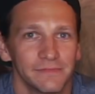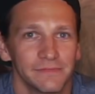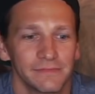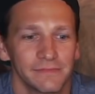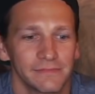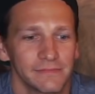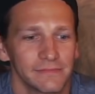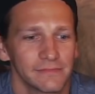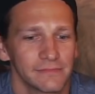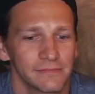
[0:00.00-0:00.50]

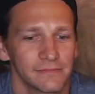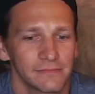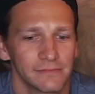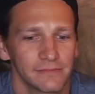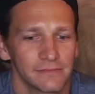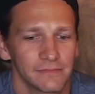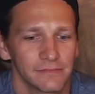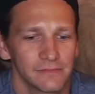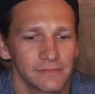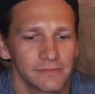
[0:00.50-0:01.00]

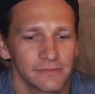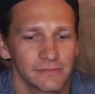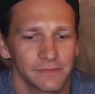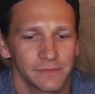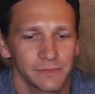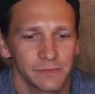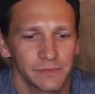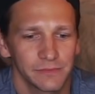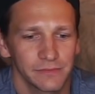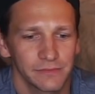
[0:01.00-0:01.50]

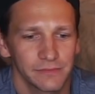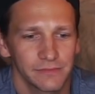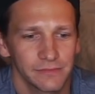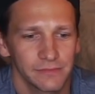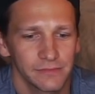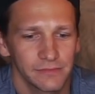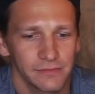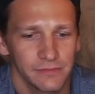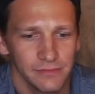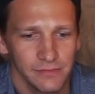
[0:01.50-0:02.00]

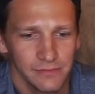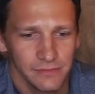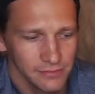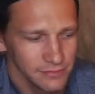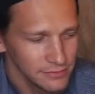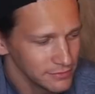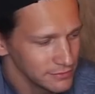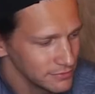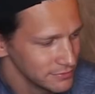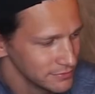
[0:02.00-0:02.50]

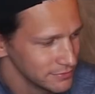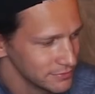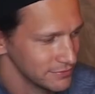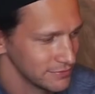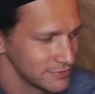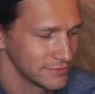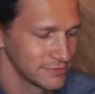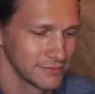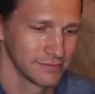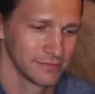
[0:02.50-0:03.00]

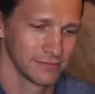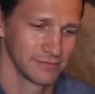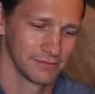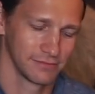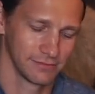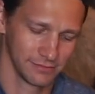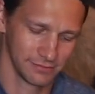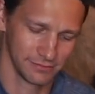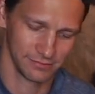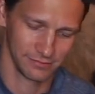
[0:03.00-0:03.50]

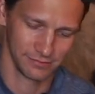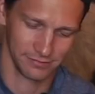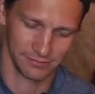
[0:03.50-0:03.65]
[no speech]